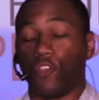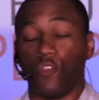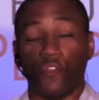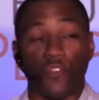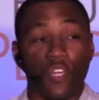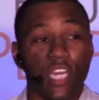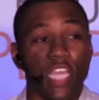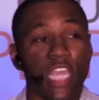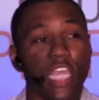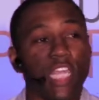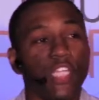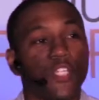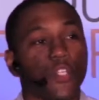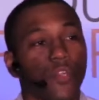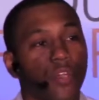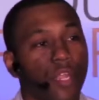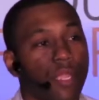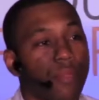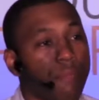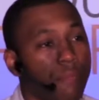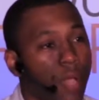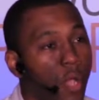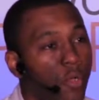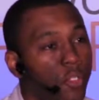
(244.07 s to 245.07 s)
you need
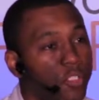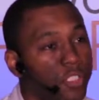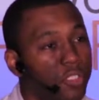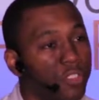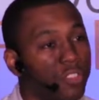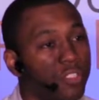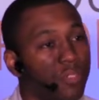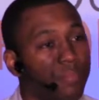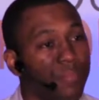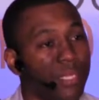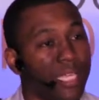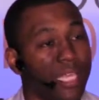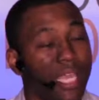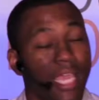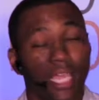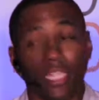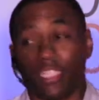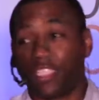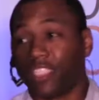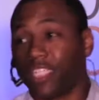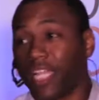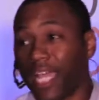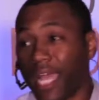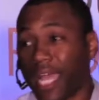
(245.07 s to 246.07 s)
your emotions to be
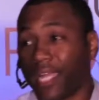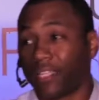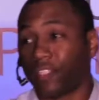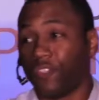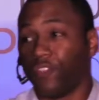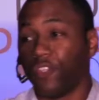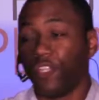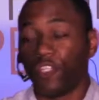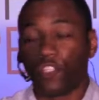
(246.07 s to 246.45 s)
in check.